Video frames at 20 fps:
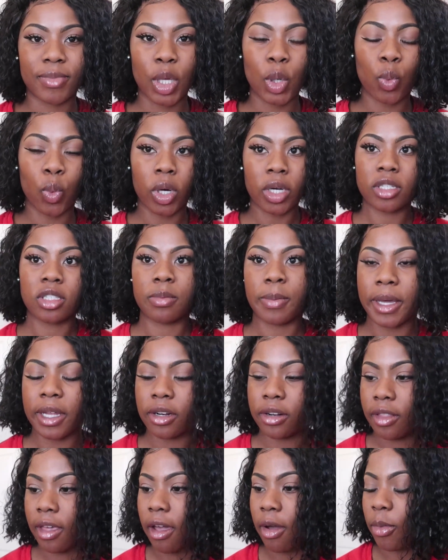works
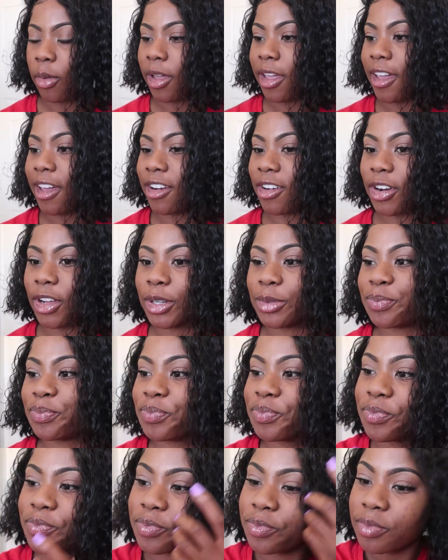better that way. I don't know.
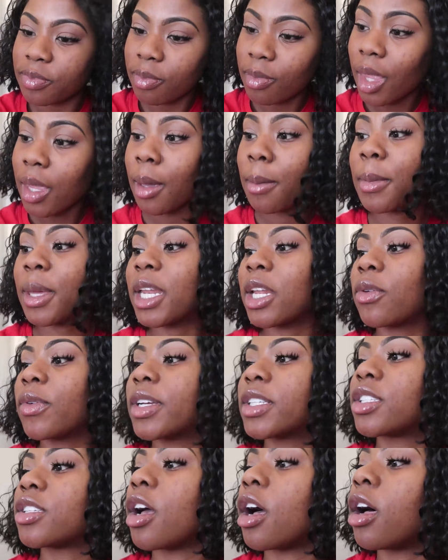But
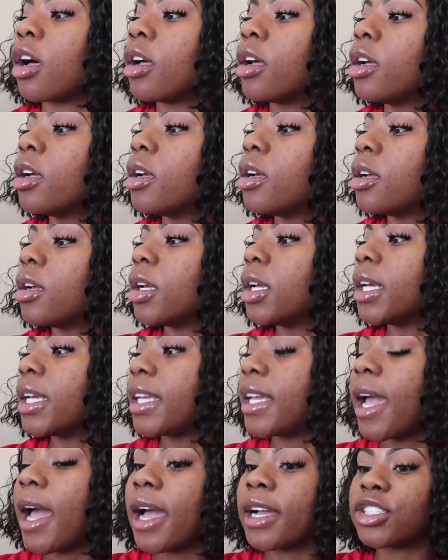anyways, y'all,
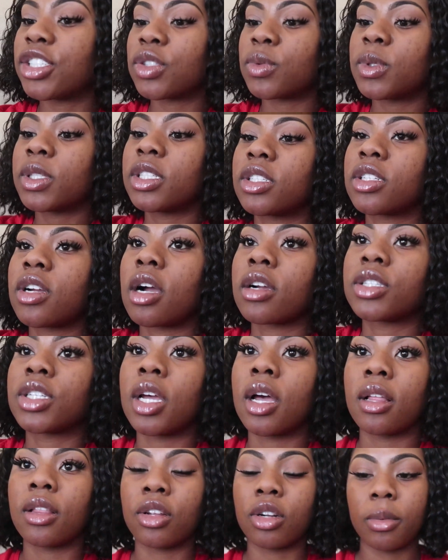yeah, I just to talk
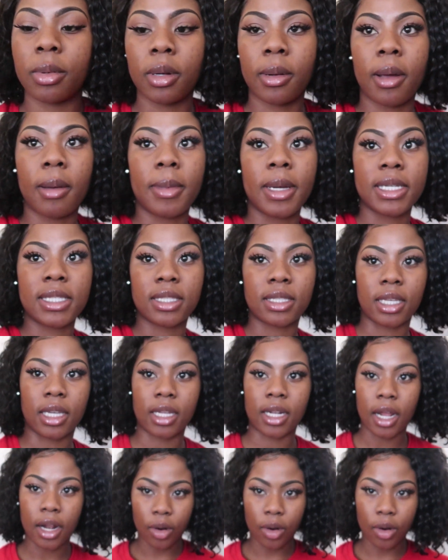to y'all a little bit about my skin.